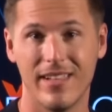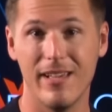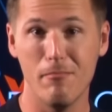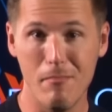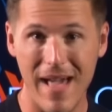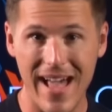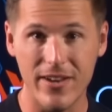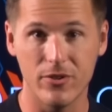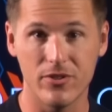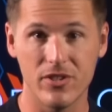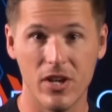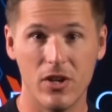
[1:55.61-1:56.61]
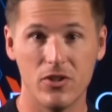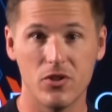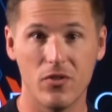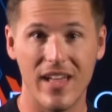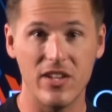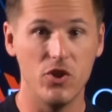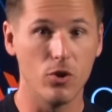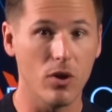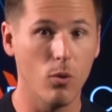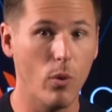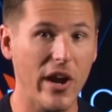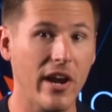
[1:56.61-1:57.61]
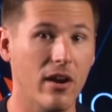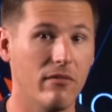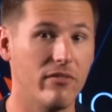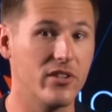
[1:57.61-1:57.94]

it matters so that you're aware of